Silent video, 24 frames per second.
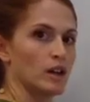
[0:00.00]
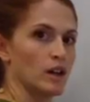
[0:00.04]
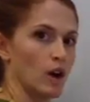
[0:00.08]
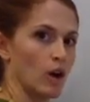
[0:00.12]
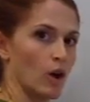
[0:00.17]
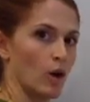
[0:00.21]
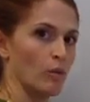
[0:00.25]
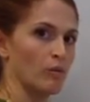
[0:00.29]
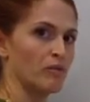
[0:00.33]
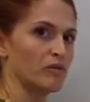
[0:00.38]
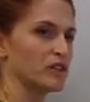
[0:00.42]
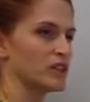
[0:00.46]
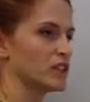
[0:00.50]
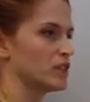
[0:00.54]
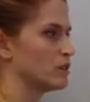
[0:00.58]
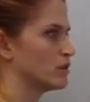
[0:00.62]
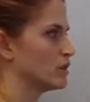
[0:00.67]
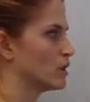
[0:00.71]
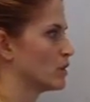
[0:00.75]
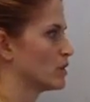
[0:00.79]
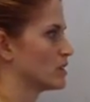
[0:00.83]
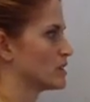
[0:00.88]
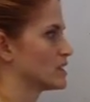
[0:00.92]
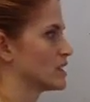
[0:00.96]
Hopefully you
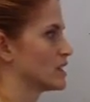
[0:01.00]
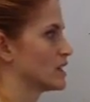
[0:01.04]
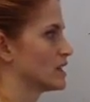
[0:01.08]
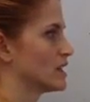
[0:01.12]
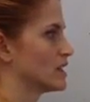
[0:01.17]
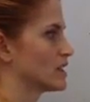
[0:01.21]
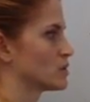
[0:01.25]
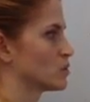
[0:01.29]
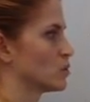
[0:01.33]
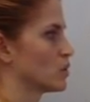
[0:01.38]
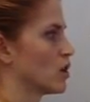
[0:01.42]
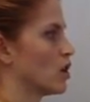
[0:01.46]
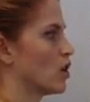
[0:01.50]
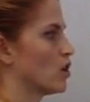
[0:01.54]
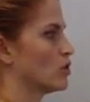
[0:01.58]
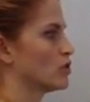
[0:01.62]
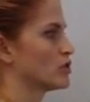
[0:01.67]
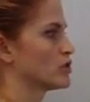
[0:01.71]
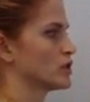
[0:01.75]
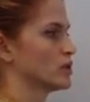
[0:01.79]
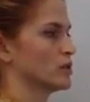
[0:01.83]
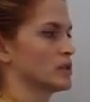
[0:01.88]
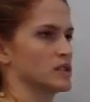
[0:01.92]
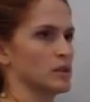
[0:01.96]
notice that this one
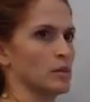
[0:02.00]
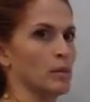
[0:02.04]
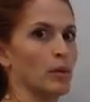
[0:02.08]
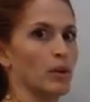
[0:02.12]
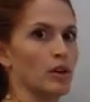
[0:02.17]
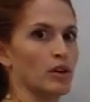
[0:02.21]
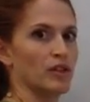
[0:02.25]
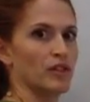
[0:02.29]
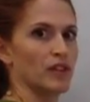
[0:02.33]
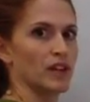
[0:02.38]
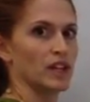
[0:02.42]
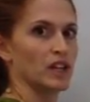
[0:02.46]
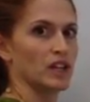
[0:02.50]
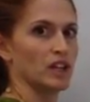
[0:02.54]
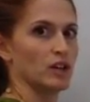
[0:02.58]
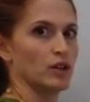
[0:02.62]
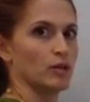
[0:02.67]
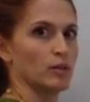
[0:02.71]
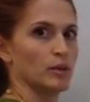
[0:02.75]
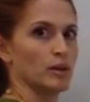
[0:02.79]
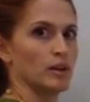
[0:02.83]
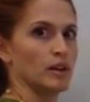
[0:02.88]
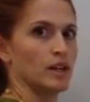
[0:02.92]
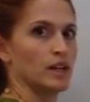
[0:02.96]
also is a perfect cube.
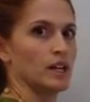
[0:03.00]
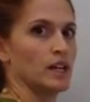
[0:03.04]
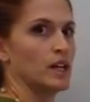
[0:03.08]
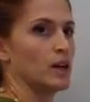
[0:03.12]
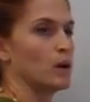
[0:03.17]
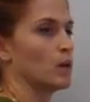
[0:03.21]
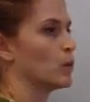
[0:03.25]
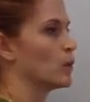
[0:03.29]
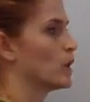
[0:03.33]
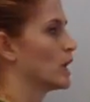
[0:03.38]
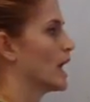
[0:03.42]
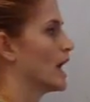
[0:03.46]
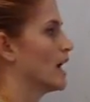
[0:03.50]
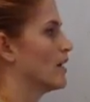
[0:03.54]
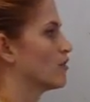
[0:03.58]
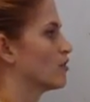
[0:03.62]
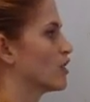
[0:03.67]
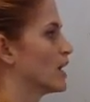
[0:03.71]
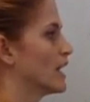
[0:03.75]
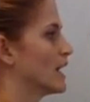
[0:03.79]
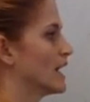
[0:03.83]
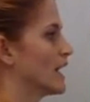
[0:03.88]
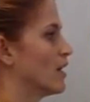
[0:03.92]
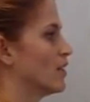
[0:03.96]
We have
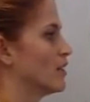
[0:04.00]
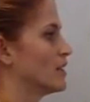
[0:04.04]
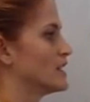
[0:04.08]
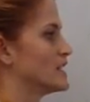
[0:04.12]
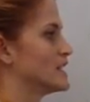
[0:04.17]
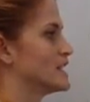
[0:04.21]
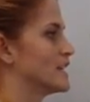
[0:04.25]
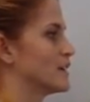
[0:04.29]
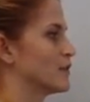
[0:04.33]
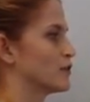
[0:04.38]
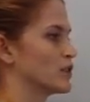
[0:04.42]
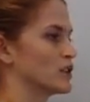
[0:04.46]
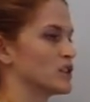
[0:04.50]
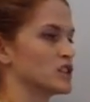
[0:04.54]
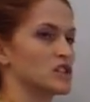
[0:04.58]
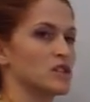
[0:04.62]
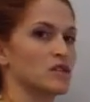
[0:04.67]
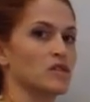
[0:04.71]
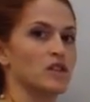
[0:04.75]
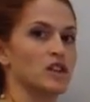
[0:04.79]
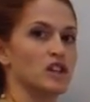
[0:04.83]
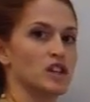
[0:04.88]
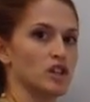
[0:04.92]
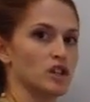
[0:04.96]
right now the difference
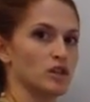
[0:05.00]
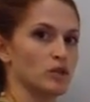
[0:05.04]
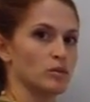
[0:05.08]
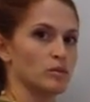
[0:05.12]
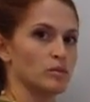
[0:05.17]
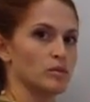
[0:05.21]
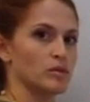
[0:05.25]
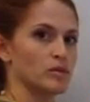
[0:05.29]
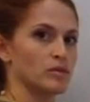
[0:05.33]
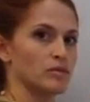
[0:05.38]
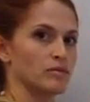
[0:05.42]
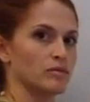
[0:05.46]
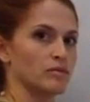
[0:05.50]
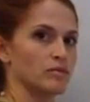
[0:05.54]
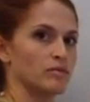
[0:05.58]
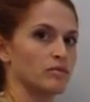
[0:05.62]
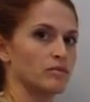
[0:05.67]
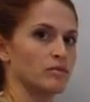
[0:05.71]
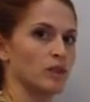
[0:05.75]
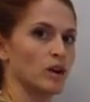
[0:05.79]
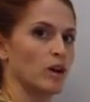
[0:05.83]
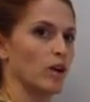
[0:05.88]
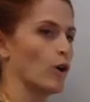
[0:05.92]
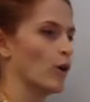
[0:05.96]
of cubes.
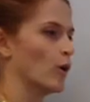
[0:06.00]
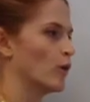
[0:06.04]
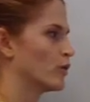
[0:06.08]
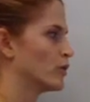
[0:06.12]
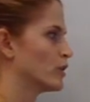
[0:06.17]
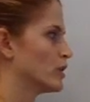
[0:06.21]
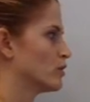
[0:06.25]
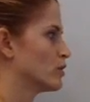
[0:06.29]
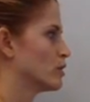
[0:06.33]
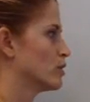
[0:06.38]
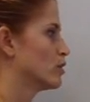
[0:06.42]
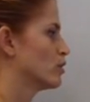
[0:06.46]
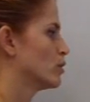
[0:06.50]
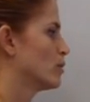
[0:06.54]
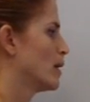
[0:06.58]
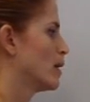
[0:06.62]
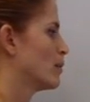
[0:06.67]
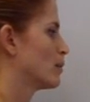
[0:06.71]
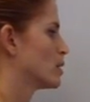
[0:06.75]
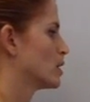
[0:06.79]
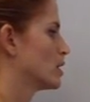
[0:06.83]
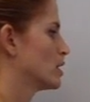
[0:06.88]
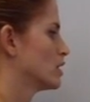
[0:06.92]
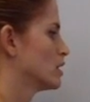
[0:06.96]
Hopefully we
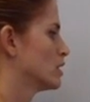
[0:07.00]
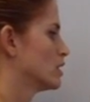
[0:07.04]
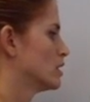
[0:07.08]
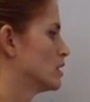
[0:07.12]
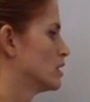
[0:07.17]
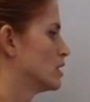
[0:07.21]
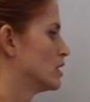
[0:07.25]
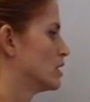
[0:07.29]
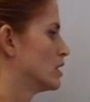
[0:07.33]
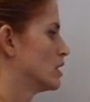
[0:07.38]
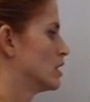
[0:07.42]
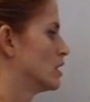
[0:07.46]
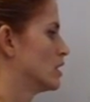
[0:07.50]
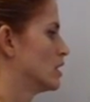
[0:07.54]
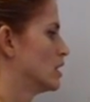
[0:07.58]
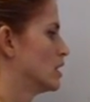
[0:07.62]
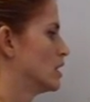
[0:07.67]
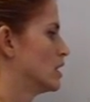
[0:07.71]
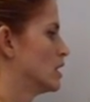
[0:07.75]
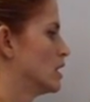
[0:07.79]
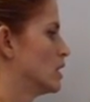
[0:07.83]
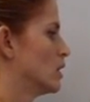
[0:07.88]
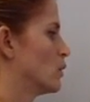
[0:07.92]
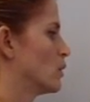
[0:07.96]
remember
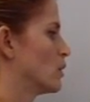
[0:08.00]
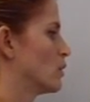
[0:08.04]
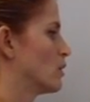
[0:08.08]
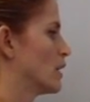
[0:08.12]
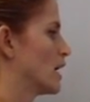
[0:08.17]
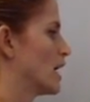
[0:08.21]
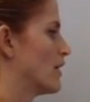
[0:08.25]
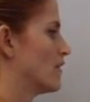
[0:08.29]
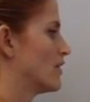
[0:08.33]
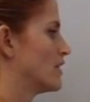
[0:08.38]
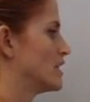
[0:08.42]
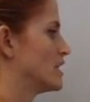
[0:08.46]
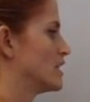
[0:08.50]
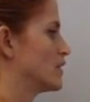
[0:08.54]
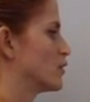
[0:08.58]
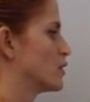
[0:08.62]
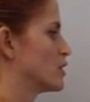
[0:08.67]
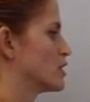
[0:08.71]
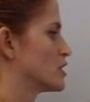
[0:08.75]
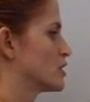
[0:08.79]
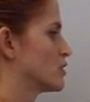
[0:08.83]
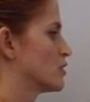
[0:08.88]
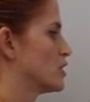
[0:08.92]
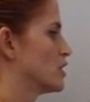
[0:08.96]
when we have the
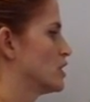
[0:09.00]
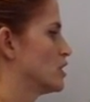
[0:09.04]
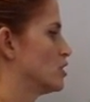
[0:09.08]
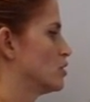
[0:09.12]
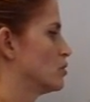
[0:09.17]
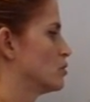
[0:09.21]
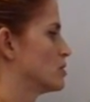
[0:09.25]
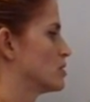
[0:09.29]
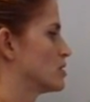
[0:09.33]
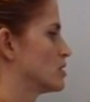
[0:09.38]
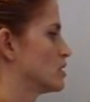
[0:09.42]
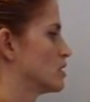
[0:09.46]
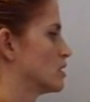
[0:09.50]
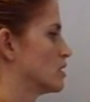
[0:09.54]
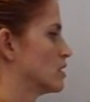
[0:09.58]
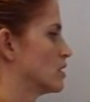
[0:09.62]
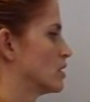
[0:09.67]
difference of cubes